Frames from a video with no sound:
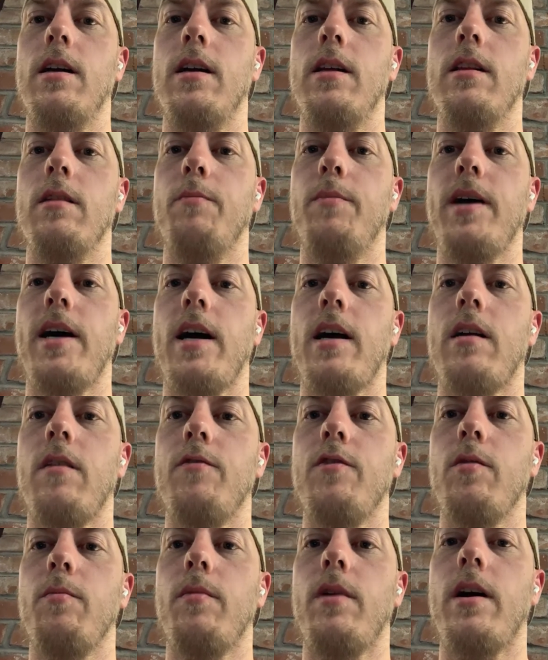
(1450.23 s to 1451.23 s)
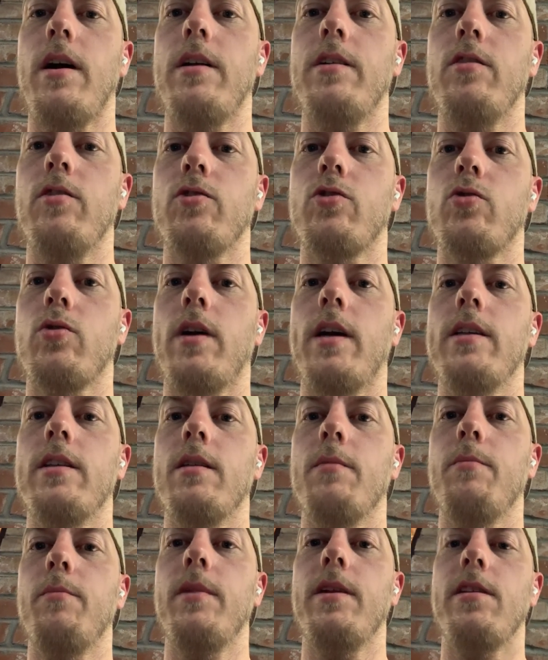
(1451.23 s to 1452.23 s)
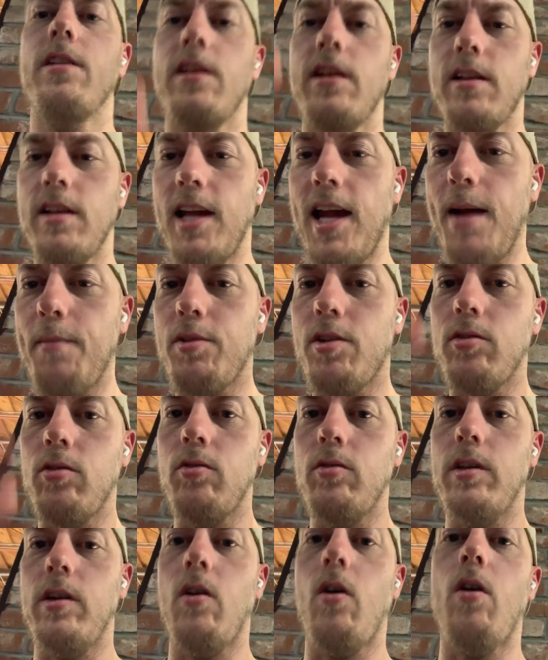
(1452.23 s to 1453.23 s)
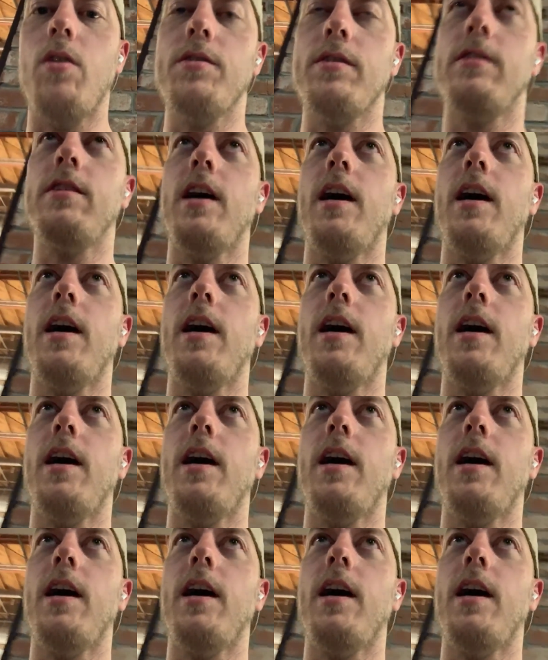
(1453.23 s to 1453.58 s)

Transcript: in the back of your mind, you'll trade them midseason? Absolutely, all the